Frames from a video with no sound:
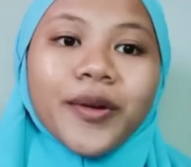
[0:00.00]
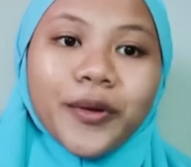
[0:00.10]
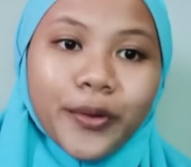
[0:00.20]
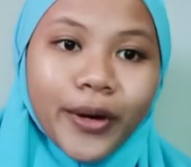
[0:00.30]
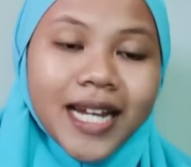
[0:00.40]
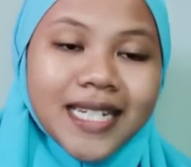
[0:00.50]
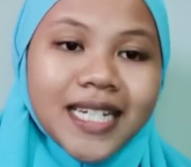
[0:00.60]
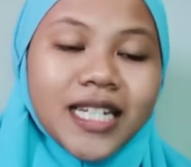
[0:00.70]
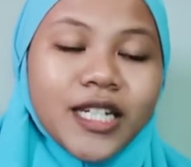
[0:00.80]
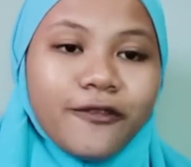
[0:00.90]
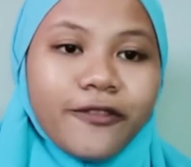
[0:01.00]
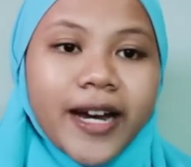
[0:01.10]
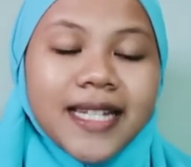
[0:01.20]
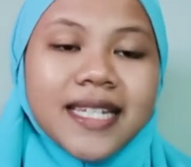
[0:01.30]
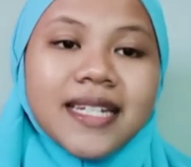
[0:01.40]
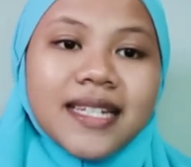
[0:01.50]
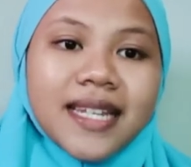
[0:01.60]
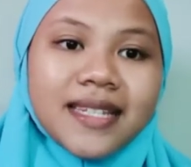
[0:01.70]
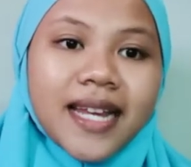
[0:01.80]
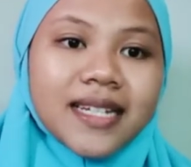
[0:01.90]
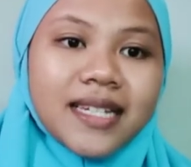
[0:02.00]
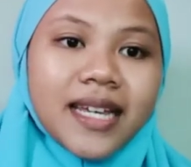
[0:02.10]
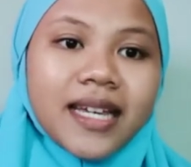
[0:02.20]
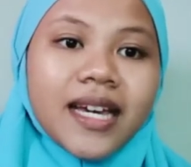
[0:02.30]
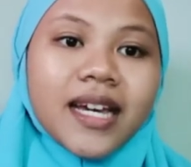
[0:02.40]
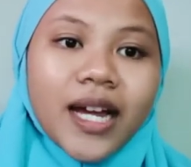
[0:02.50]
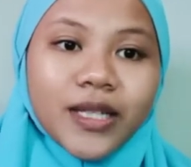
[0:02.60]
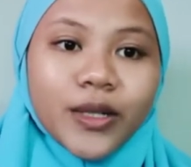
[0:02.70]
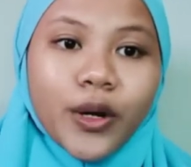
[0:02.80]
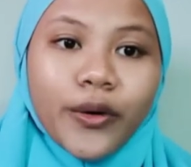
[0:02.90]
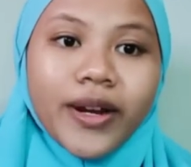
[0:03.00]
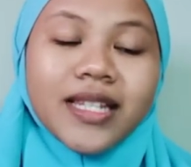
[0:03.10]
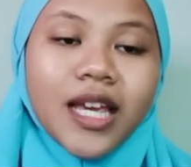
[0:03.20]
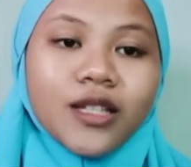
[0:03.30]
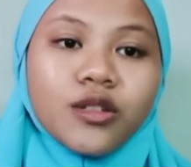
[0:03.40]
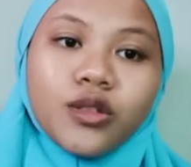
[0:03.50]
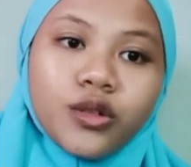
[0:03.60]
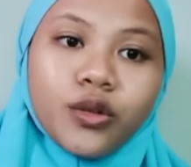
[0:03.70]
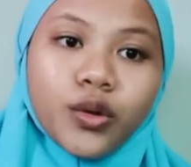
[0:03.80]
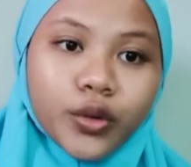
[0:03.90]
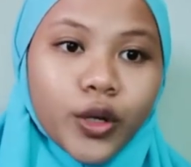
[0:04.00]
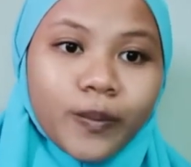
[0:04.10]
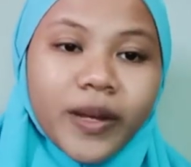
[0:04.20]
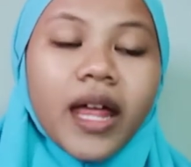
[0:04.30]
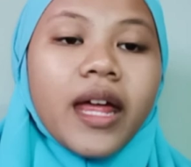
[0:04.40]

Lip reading: Grady divides the syntactic categories into two groups.